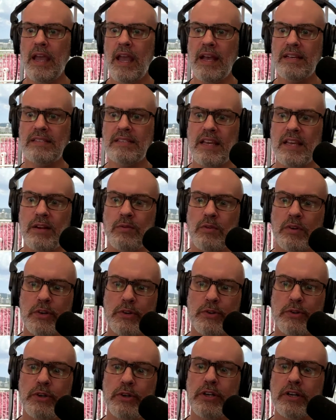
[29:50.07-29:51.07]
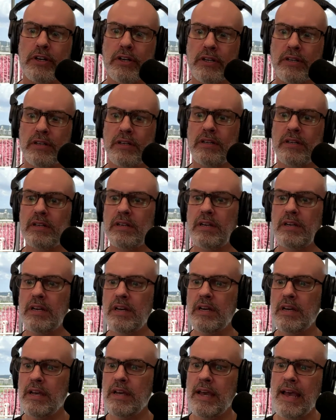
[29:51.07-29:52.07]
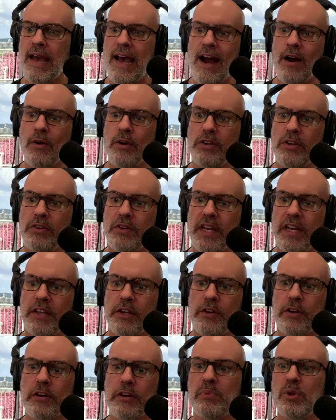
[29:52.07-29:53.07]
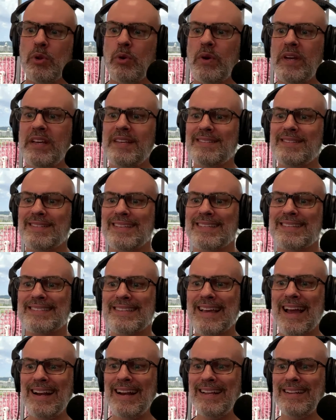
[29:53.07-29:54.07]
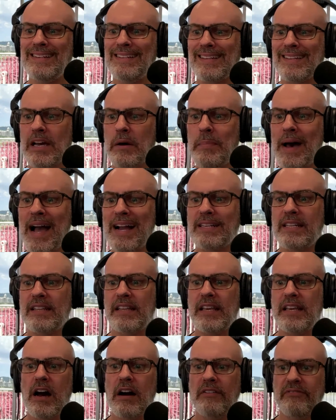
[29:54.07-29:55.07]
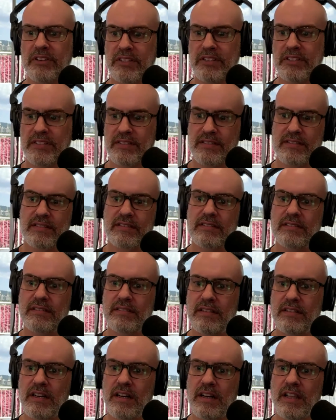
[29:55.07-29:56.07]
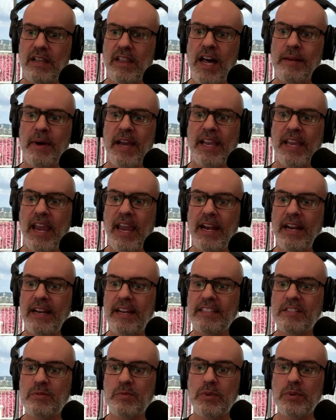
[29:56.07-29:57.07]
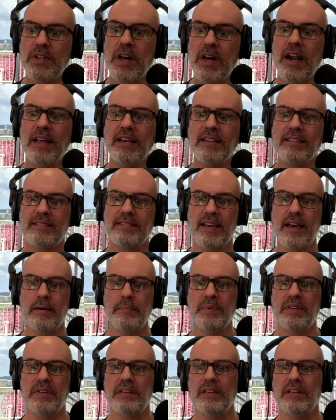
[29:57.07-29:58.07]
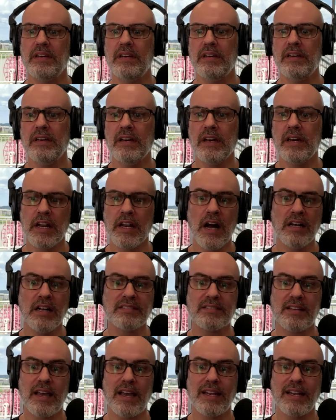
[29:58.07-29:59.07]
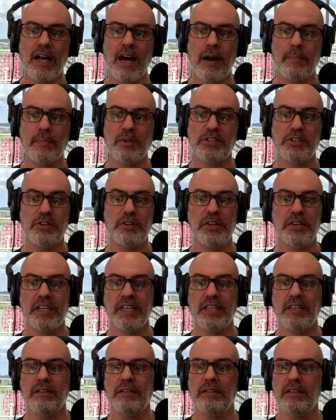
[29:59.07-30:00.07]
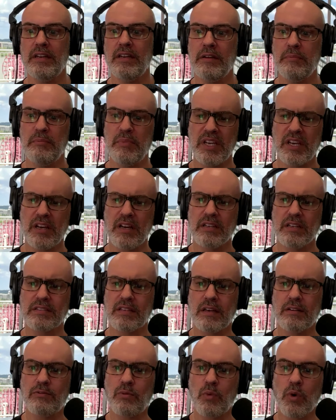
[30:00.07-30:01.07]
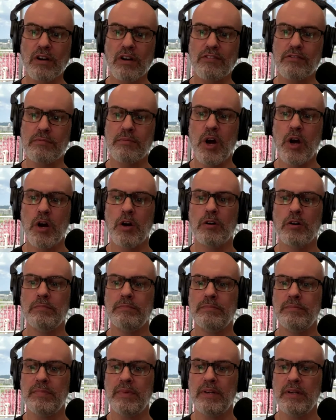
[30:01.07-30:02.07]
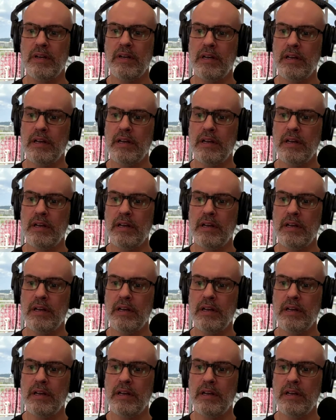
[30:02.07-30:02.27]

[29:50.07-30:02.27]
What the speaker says: As a recruiter, how are you getting your employees excited to come back to the office? A lot of my candidates will not accept an on-site opportunity because of work from home